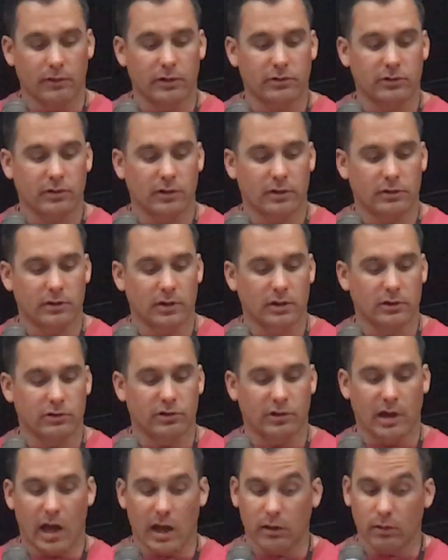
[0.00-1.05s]
of us at the
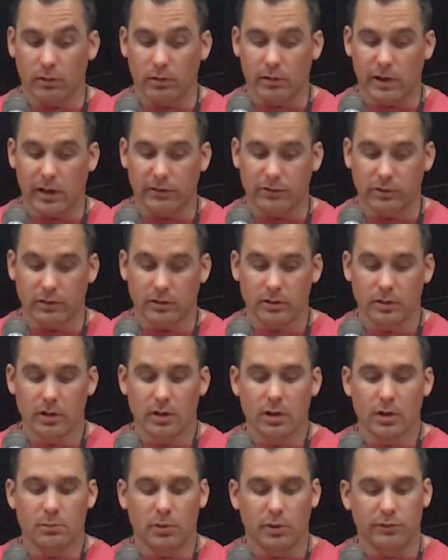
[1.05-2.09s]
Chicago location
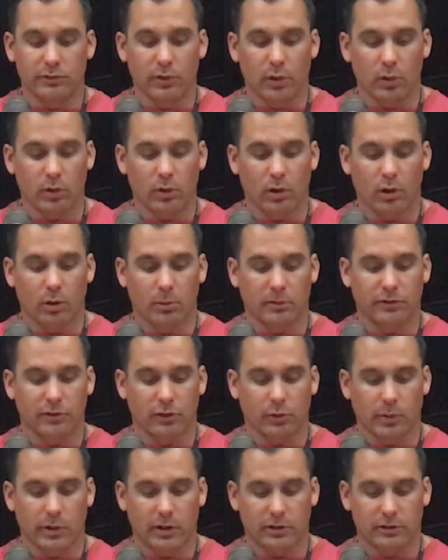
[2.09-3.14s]
moved to Oklahoma for
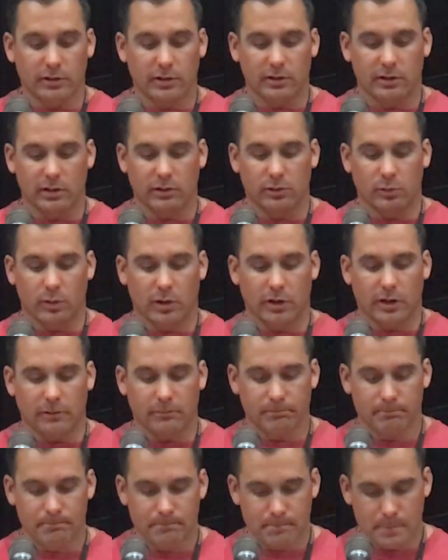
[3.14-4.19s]
the winter to continue working.
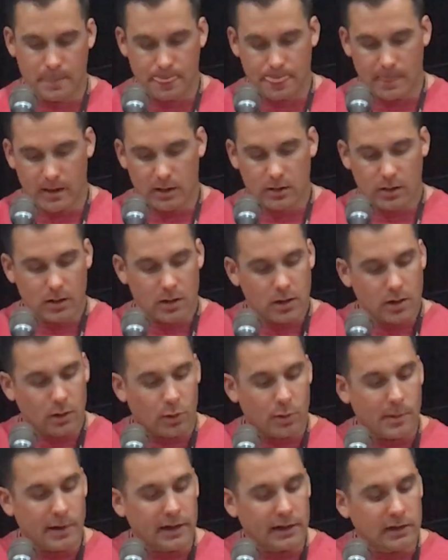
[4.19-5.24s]

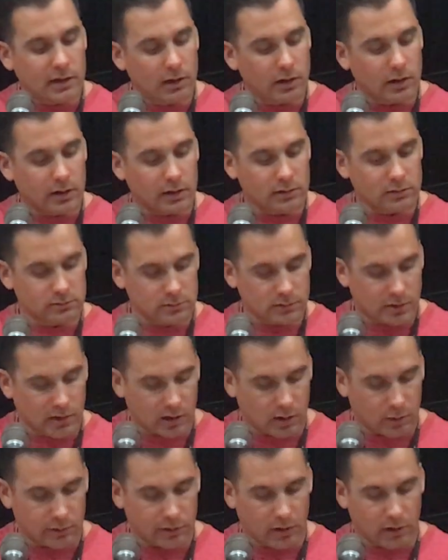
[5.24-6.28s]
We made a killing
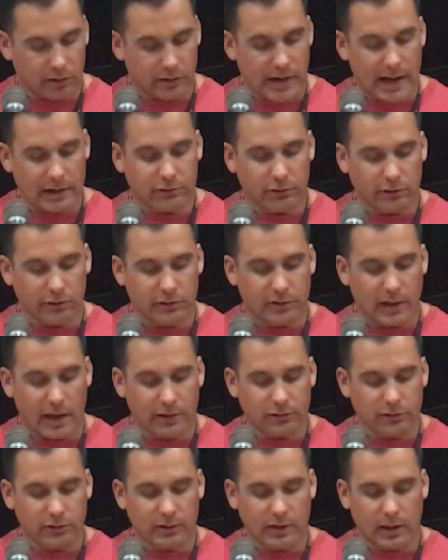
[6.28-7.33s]
there with all the natural
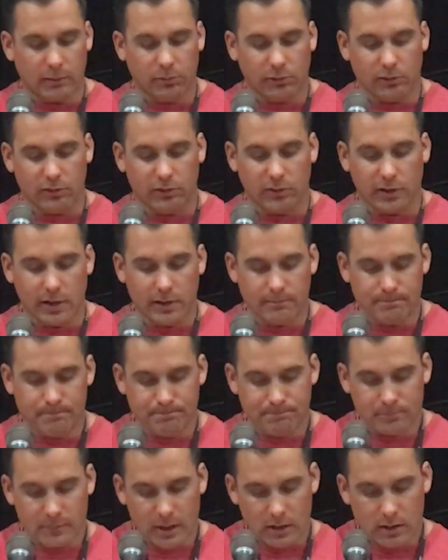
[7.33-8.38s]
disasters that came through the state,
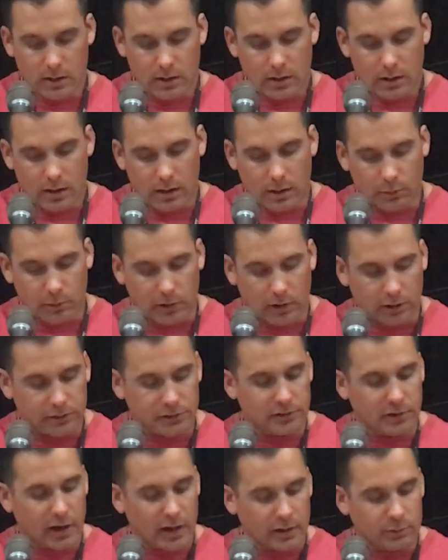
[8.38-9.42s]
and we all
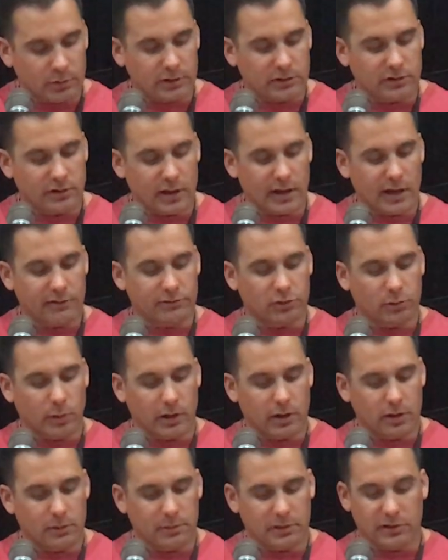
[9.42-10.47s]
decided we'd stay after
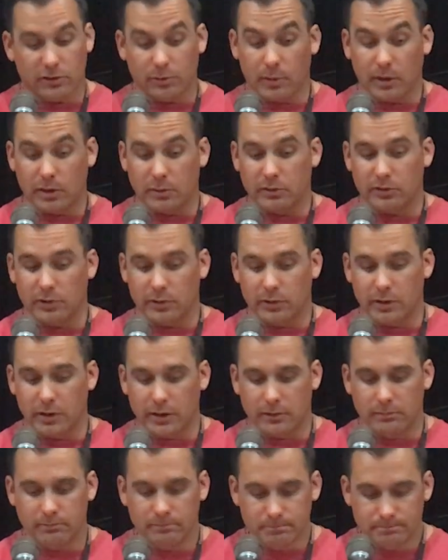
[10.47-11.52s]
winter because the money was so
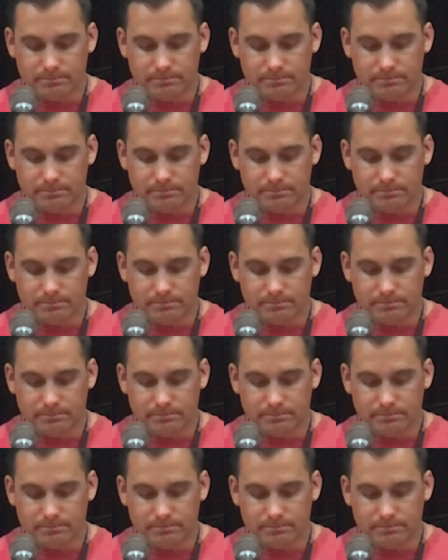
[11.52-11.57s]
good.